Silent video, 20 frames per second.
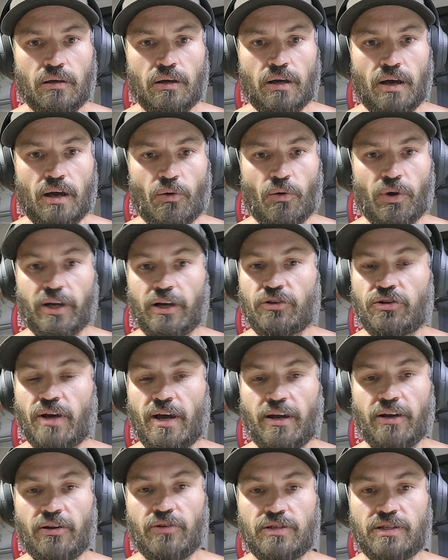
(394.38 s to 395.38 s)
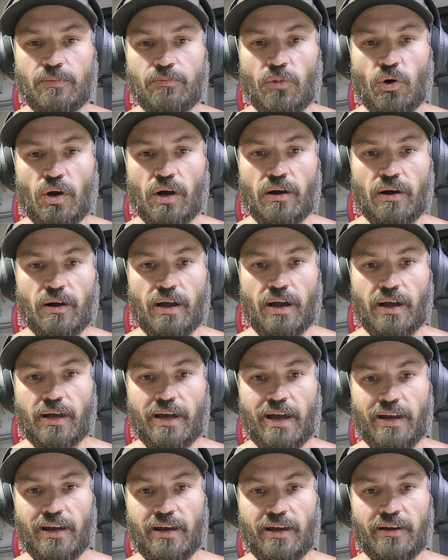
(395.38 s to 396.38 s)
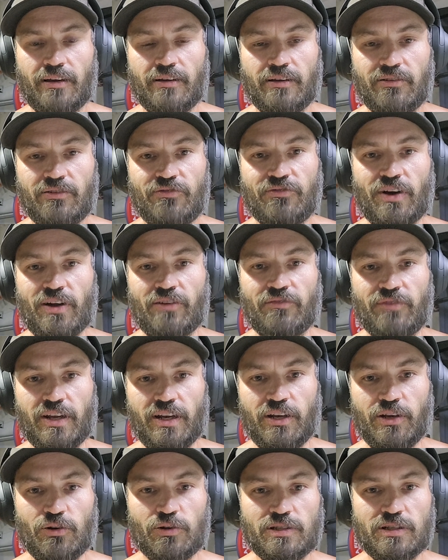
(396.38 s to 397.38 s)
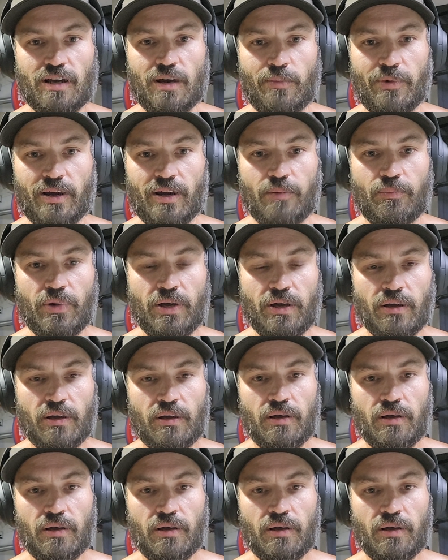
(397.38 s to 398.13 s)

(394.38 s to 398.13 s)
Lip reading: We're going to try to do some more kind of fun videos coming up.